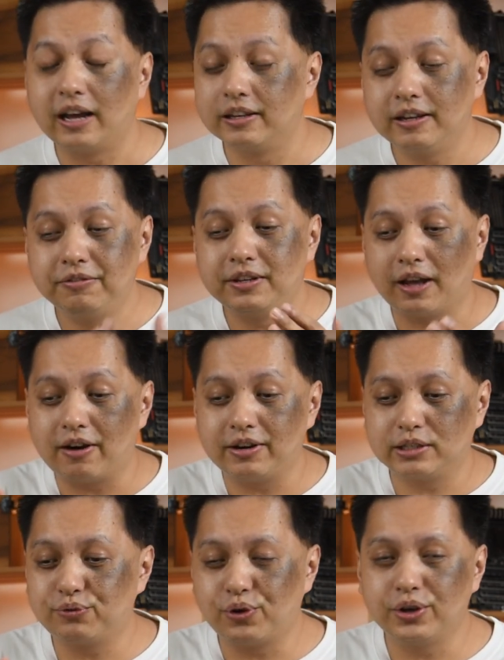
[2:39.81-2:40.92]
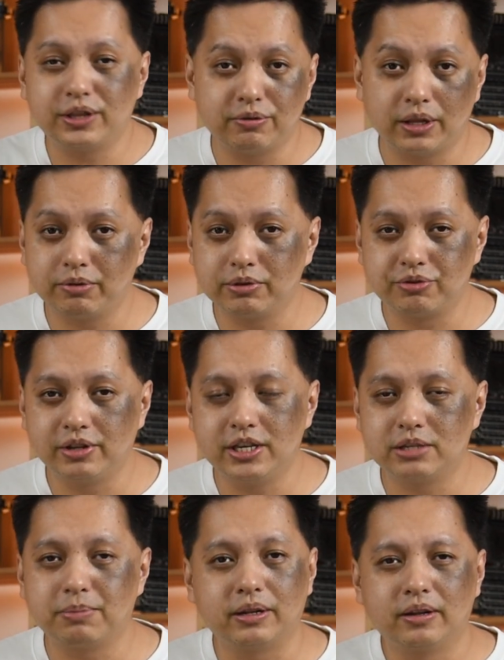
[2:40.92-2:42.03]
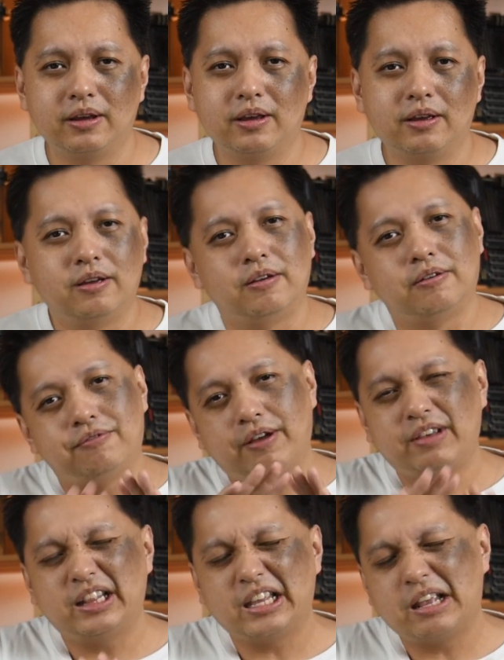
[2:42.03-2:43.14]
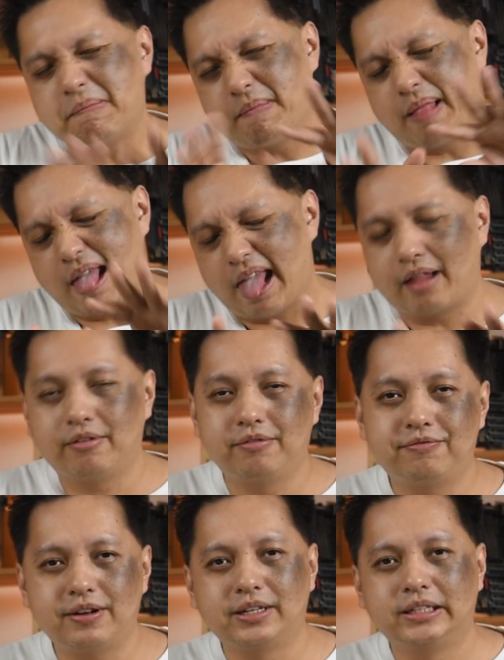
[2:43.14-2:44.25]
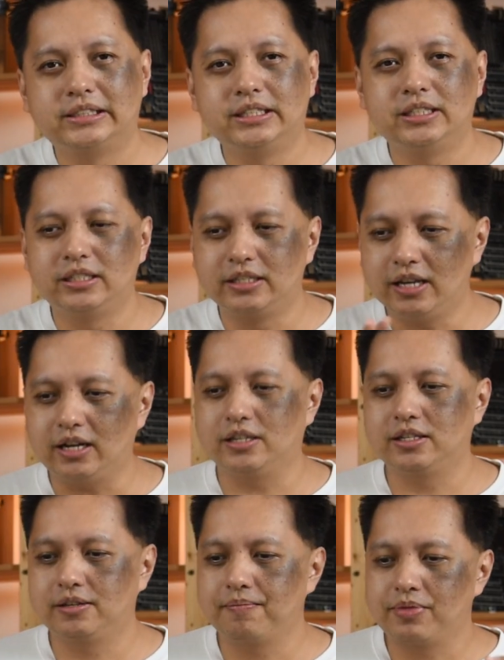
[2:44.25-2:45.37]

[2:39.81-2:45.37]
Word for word: I love the RX 480 when it was released, but 580, yeah, 590, yucks.